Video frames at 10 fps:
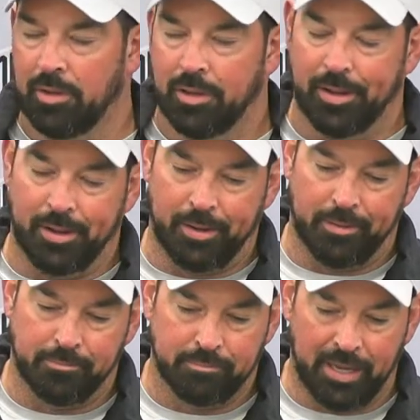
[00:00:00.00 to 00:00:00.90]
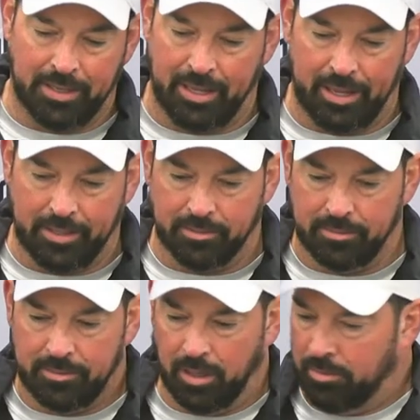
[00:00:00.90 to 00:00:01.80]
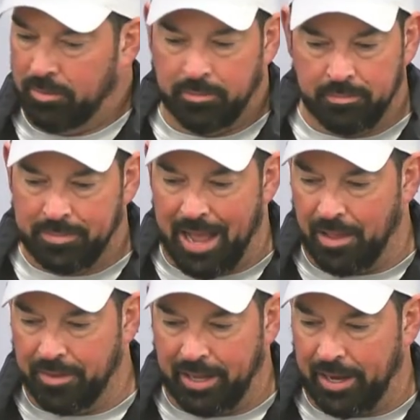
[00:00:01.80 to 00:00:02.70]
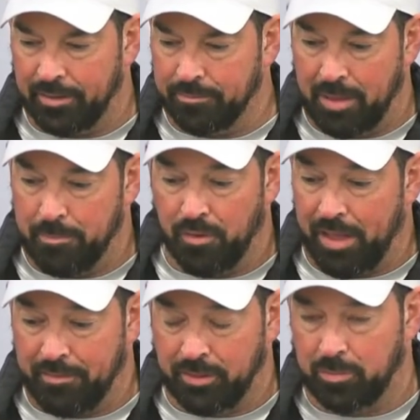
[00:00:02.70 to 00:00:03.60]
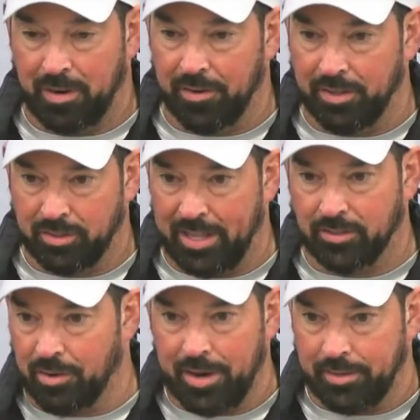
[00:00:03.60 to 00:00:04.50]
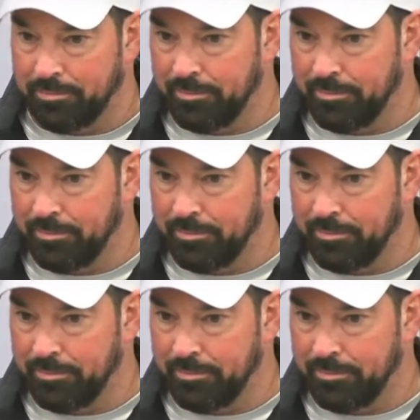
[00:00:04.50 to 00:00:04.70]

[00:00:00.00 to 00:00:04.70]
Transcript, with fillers: And then, you know, now they both have experience, so that's great.